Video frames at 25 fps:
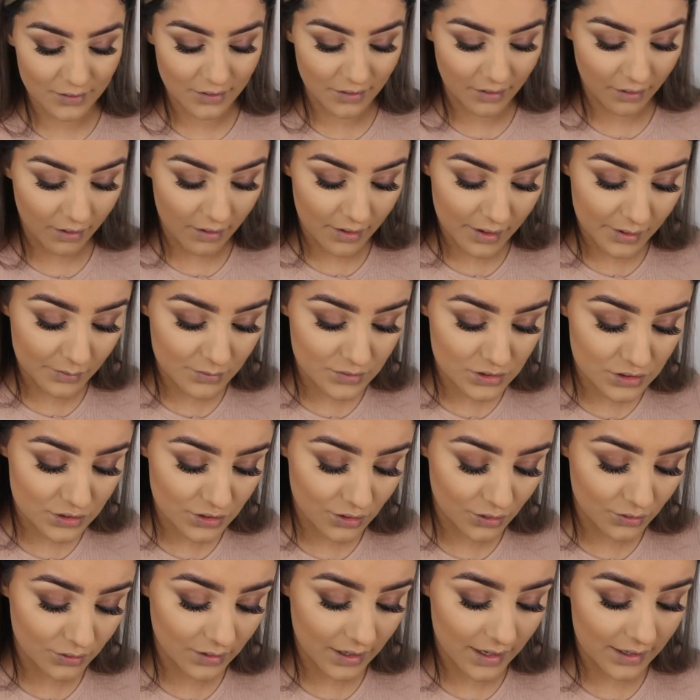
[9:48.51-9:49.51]
Like, I am
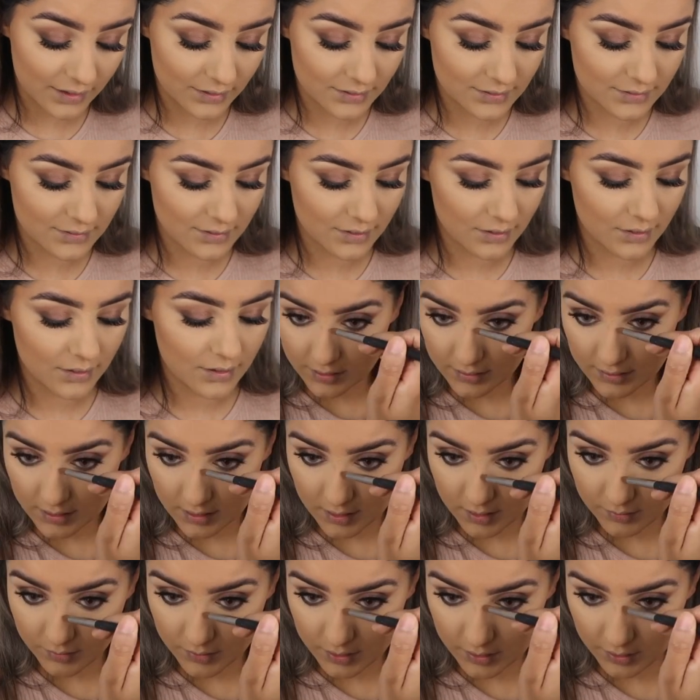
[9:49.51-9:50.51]
so gassed. Okay,
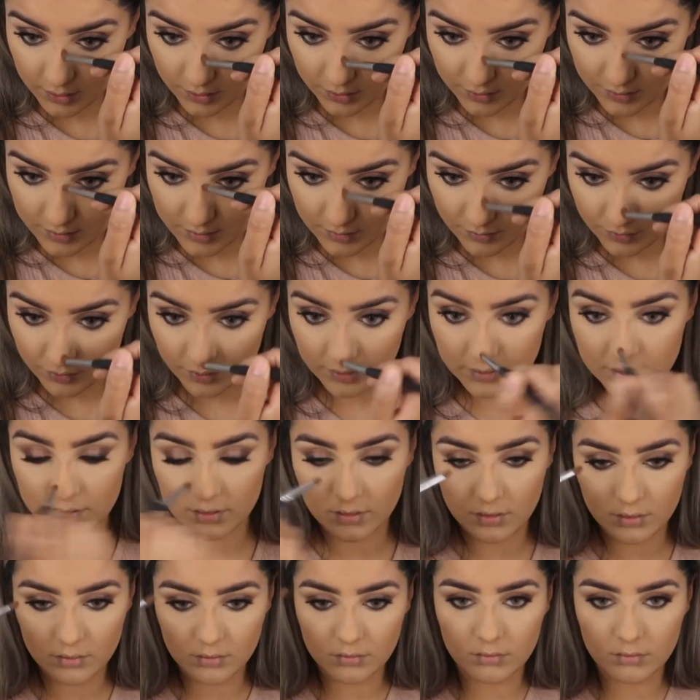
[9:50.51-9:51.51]
I'm gonna use the bronzer.